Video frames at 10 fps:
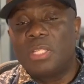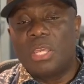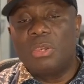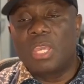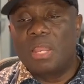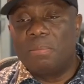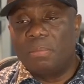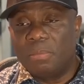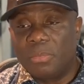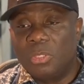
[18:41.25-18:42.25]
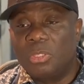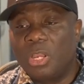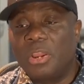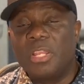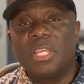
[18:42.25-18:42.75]
that you can
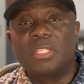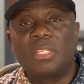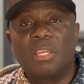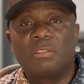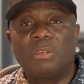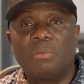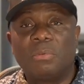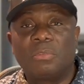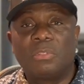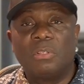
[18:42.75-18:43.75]
you're in this thing to